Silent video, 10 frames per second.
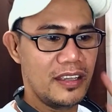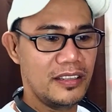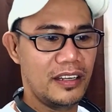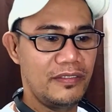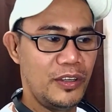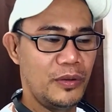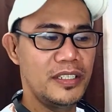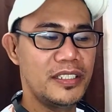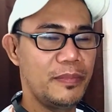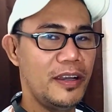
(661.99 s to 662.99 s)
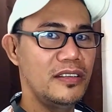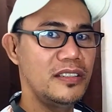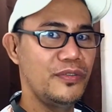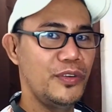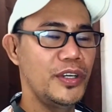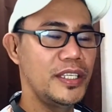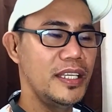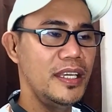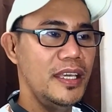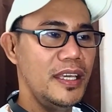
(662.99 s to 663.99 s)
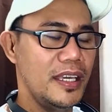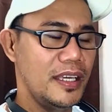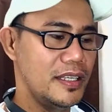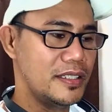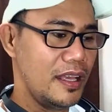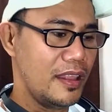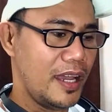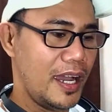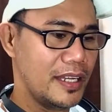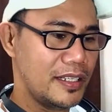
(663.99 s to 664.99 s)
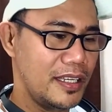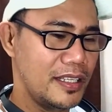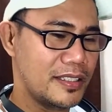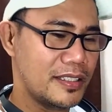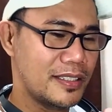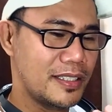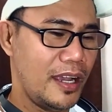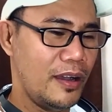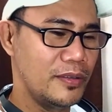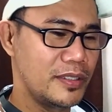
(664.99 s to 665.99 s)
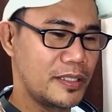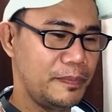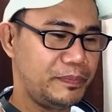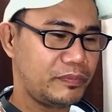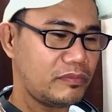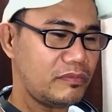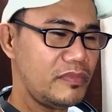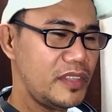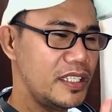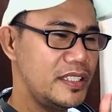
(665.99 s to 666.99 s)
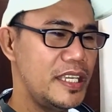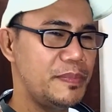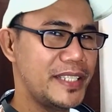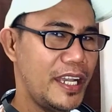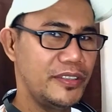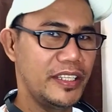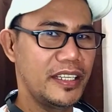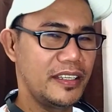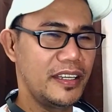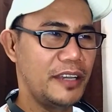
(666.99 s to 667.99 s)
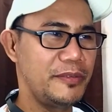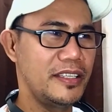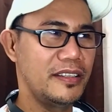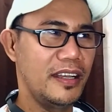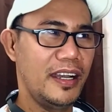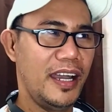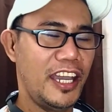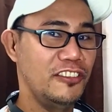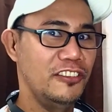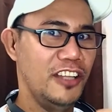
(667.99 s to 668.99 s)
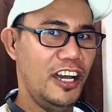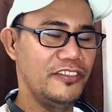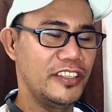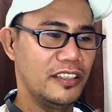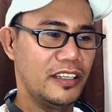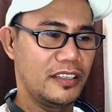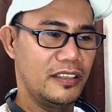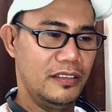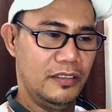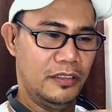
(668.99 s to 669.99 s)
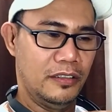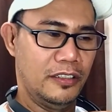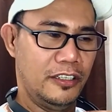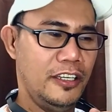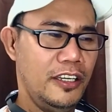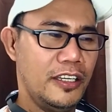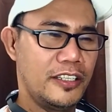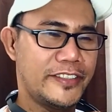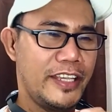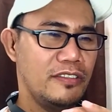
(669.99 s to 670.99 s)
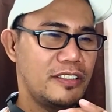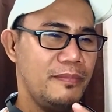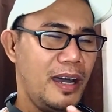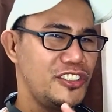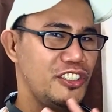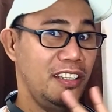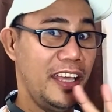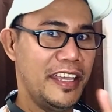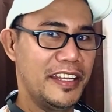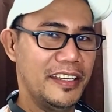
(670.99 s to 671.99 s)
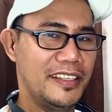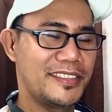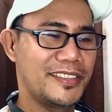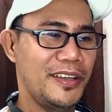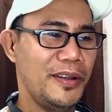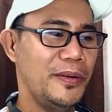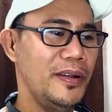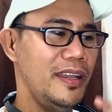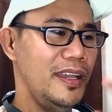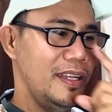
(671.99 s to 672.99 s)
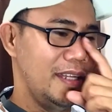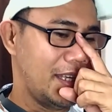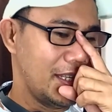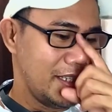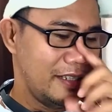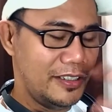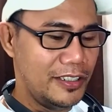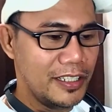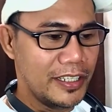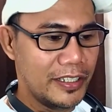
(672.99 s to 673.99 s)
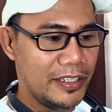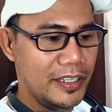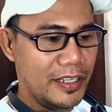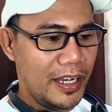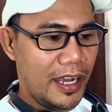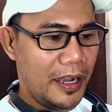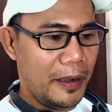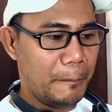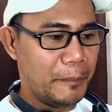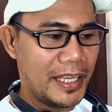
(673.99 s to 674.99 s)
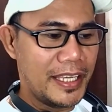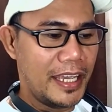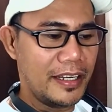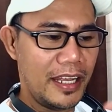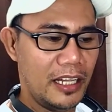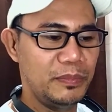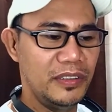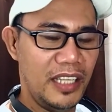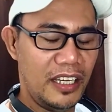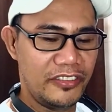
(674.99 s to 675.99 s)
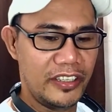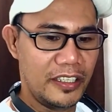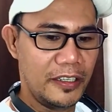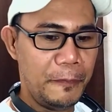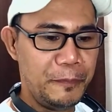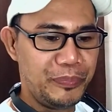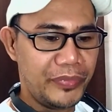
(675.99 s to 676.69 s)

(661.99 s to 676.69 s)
thing that I've noticed about his voice is that it sounds deep sounding. I mean, I love it. Like, it sounds modulated. So, like I said earlier, I can't help loving